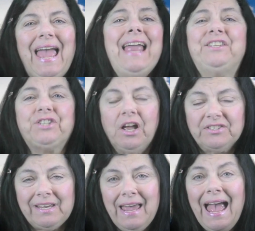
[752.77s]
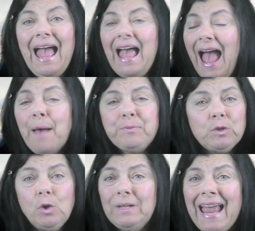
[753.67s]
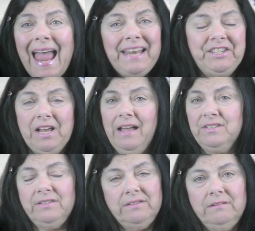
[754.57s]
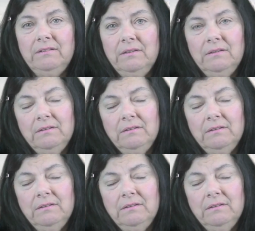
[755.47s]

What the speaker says: hates us, absolutely hates us.